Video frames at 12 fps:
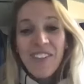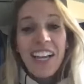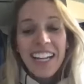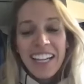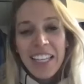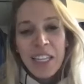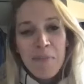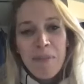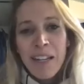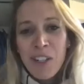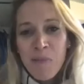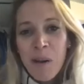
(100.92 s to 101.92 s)
Well, and I think the
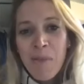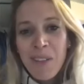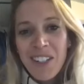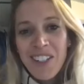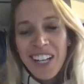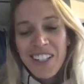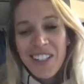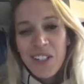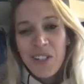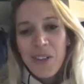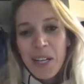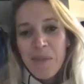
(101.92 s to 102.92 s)
pitch probably changes
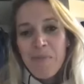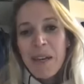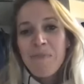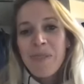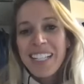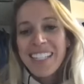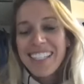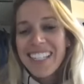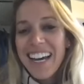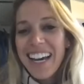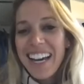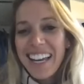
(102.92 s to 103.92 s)
quite a bit, but it's
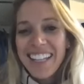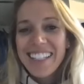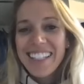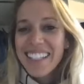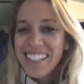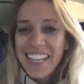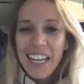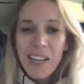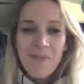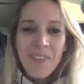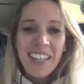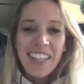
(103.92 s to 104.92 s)
the
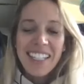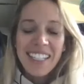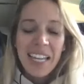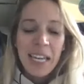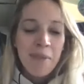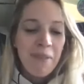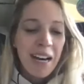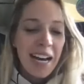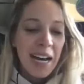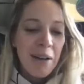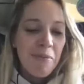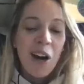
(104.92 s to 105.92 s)
same
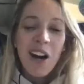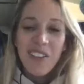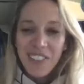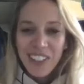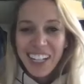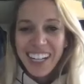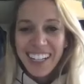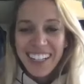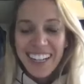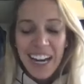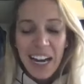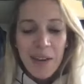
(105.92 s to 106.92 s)
offering
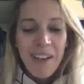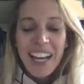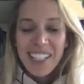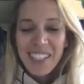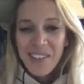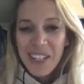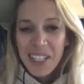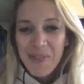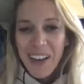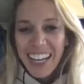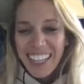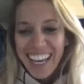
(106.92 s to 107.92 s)
as it was
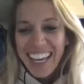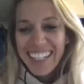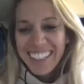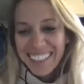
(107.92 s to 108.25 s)
back then.